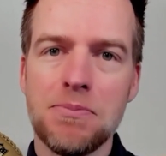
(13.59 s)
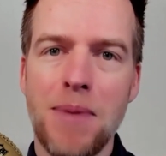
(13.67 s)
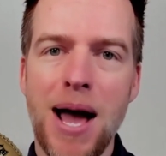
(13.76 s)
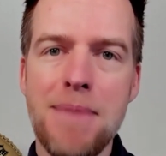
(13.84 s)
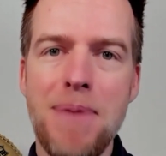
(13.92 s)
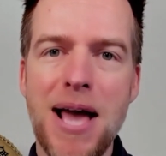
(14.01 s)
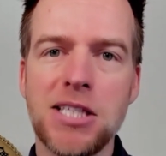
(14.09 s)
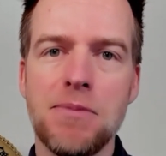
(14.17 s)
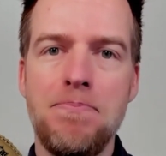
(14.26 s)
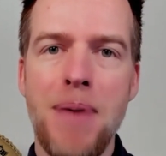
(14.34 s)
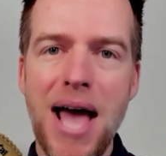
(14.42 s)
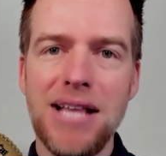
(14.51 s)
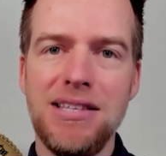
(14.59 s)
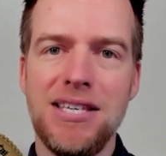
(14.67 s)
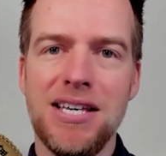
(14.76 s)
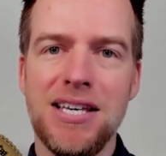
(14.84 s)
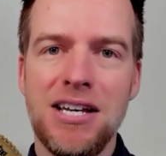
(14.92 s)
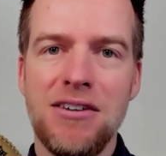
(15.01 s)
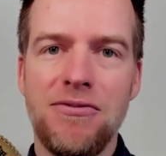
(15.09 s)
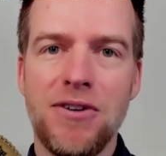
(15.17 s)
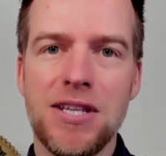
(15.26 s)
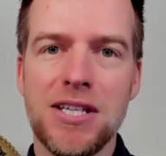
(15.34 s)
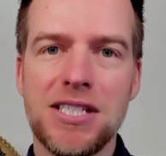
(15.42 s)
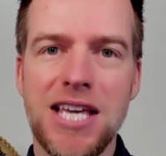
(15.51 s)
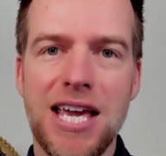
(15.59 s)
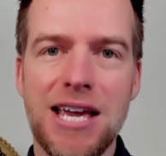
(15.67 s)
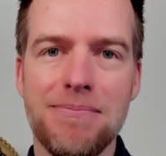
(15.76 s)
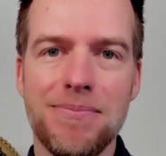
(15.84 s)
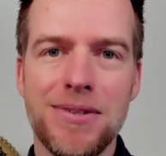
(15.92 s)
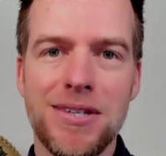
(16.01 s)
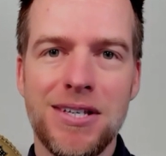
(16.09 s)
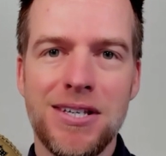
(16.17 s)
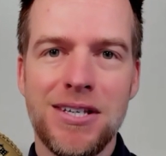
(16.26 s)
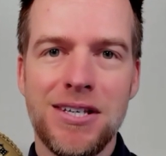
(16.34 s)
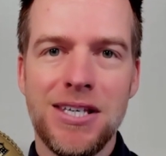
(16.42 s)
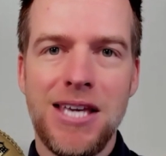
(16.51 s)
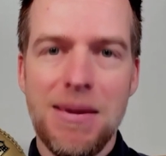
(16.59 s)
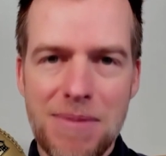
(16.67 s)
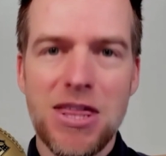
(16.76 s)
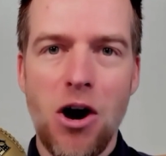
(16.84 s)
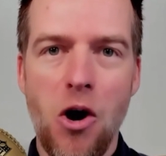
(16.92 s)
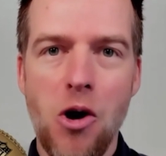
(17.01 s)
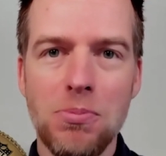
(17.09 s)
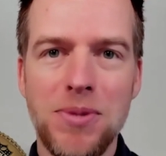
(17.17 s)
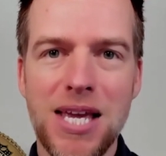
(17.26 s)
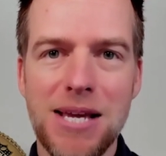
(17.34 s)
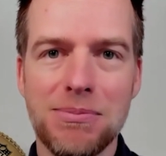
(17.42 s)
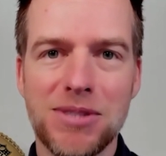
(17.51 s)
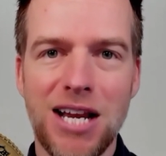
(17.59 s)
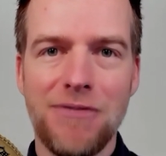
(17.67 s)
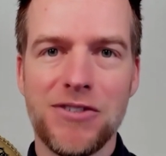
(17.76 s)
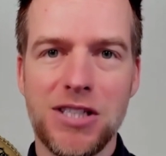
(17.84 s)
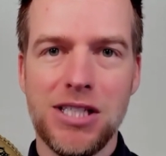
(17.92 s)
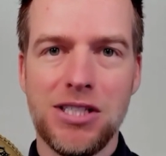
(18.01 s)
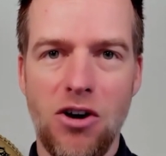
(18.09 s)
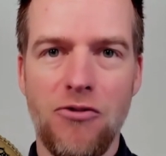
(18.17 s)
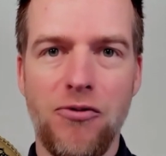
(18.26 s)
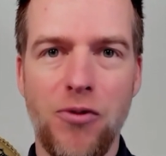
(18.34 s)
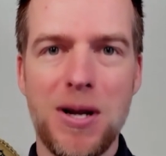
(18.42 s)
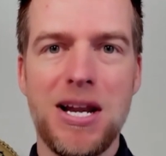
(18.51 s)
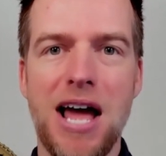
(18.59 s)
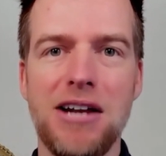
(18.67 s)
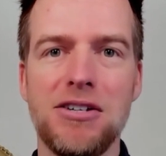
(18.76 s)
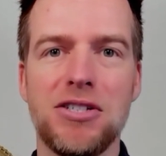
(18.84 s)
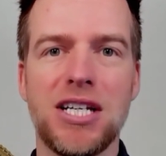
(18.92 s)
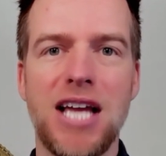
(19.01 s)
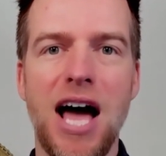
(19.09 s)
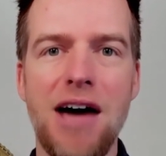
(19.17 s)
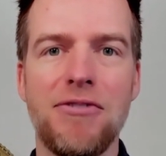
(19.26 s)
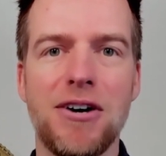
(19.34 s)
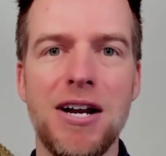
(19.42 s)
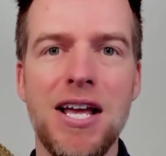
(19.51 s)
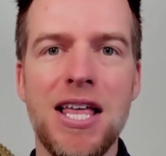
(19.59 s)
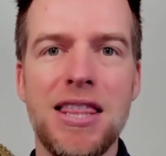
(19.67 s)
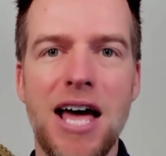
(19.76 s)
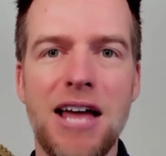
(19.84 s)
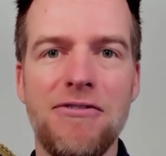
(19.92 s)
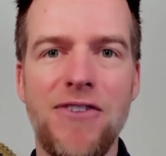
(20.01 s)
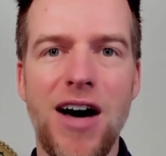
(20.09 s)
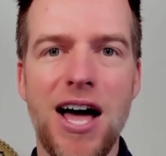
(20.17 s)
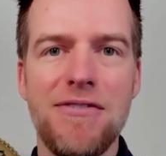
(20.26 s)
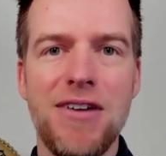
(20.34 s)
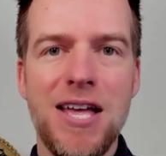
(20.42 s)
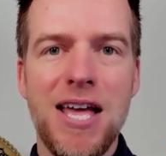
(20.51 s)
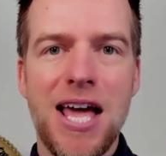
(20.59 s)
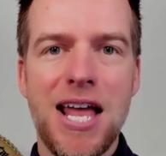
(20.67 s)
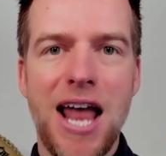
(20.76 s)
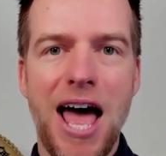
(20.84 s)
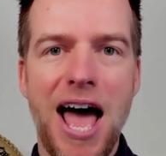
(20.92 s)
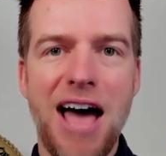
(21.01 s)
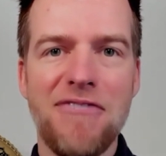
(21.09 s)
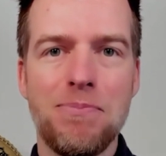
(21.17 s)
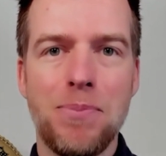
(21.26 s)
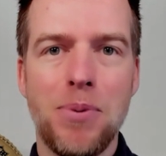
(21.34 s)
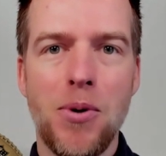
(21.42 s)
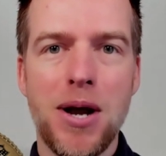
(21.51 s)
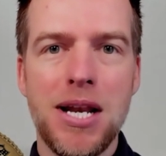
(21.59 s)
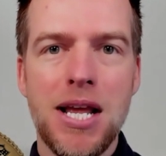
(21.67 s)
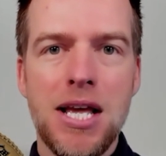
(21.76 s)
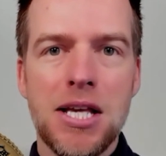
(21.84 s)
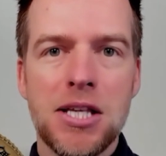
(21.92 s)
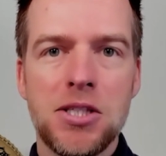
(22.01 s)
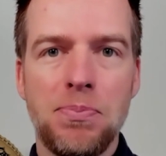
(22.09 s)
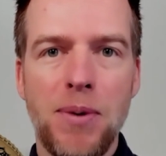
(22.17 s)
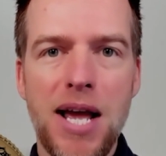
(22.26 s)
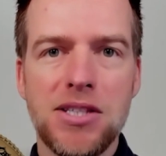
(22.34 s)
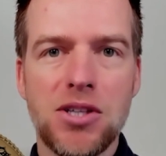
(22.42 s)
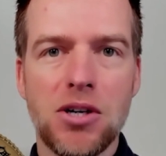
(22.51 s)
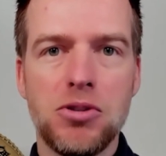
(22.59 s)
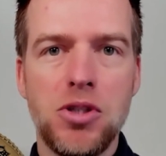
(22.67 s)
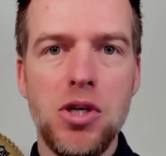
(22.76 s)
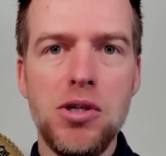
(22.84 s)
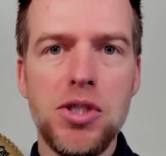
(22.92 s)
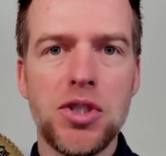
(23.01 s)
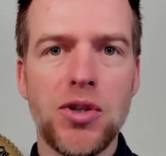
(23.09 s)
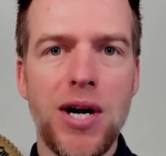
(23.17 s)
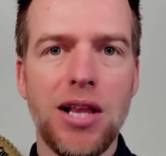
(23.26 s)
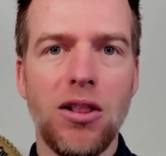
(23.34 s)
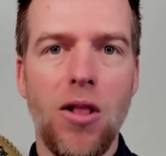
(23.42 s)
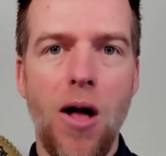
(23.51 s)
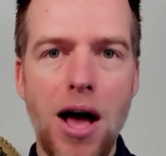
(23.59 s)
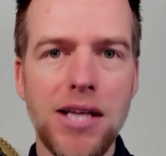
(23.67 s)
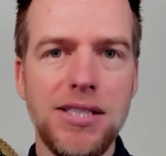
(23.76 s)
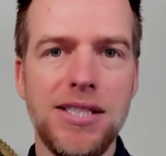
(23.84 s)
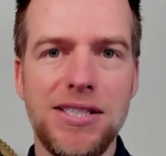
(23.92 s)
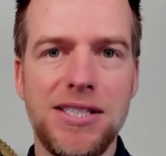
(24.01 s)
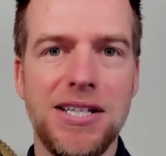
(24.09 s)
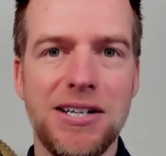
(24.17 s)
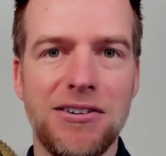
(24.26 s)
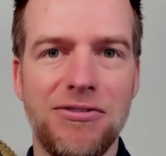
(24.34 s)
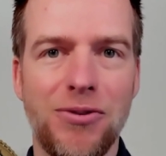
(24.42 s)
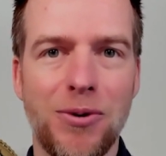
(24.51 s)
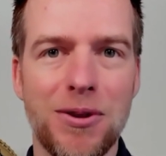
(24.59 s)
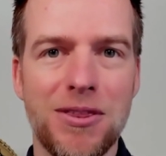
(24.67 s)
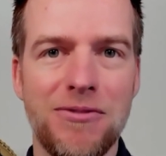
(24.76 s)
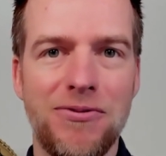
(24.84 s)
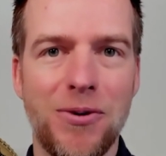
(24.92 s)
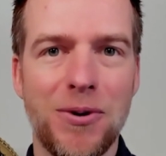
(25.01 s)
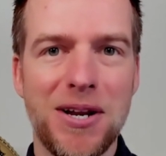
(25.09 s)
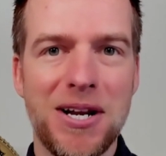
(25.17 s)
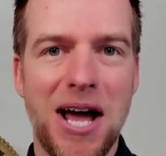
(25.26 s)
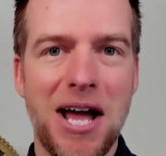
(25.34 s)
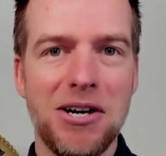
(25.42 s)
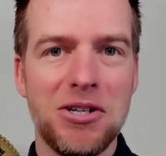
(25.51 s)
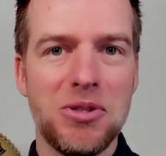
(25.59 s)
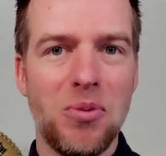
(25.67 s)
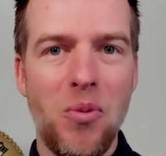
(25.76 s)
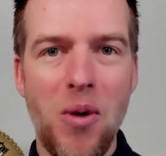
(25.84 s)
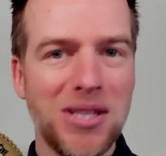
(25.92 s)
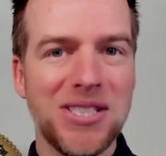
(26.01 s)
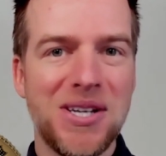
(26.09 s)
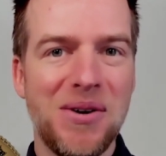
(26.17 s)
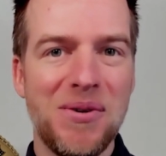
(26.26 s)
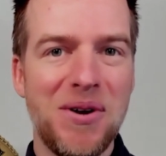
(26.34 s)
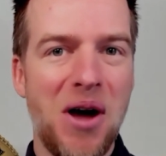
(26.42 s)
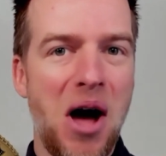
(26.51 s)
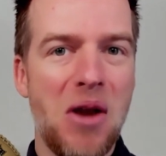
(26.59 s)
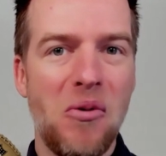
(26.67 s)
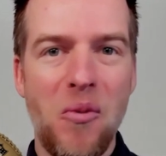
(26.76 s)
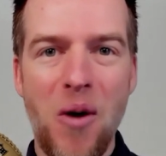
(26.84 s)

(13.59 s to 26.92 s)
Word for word: My best bet for this game give me the home team, San Francisco 49ers, to cover that five and a half point spread. So, two straight losses here for the 49ers. What's going on?